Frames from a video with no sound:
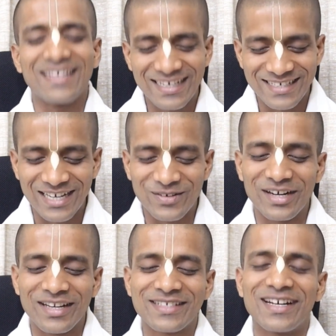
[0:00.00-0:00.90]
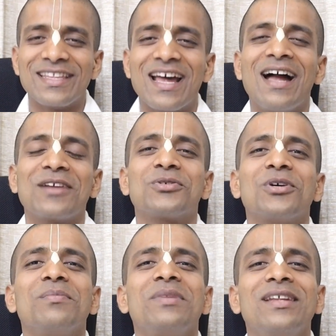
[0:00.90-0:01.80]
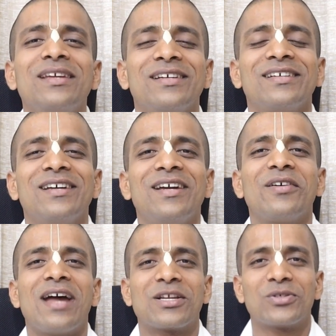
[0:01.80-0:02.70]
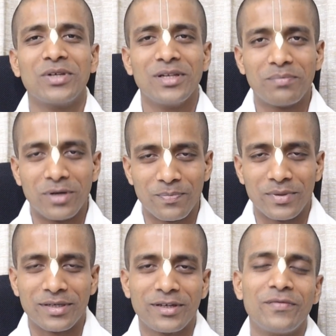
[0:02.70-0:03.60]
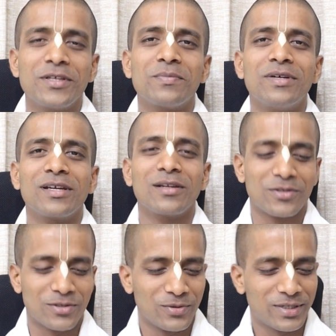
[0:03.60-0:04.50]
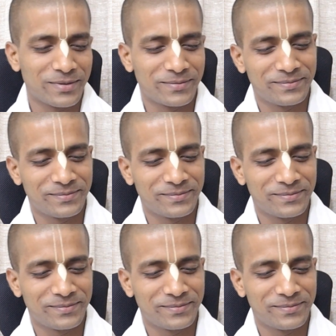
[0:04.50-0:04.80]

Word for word: so let's try to understand the actual meaning or actual purport of this particular shloka.